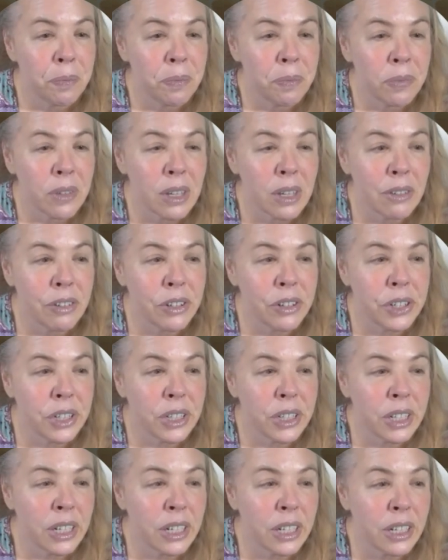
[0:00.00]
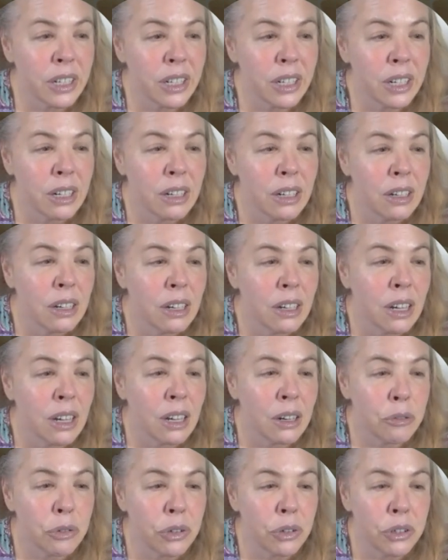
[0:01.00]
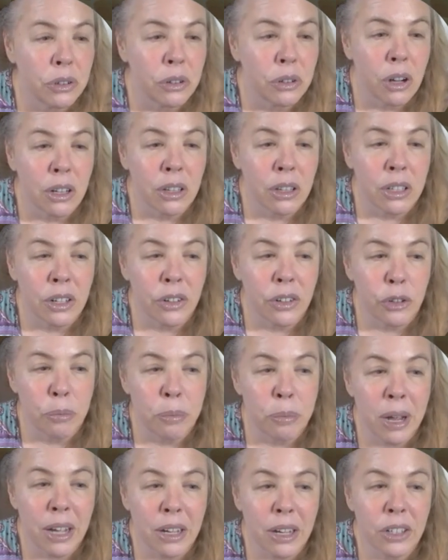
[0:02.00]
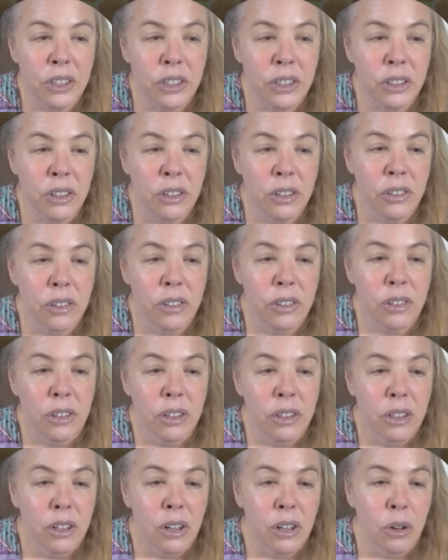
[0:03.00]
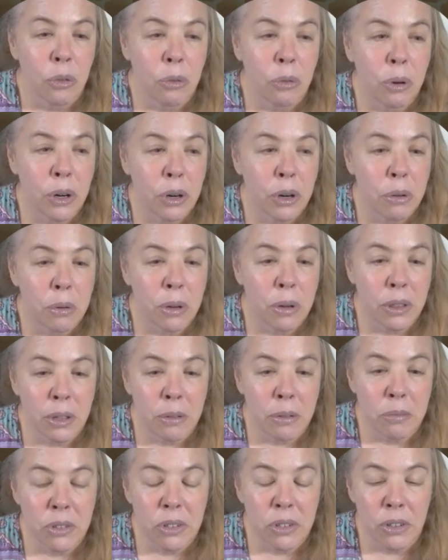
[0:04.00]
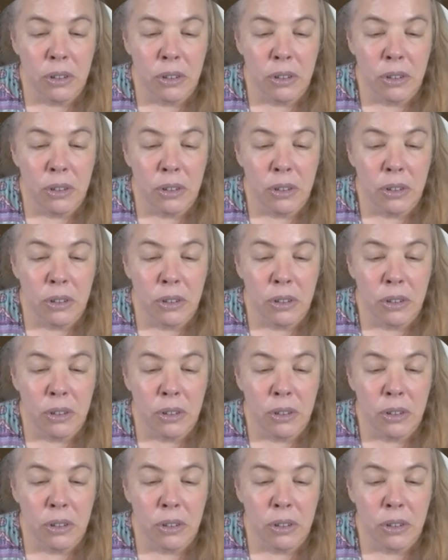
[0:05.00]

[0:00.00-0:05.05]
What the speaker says: efficiently. And for new colonies or packages where you want them to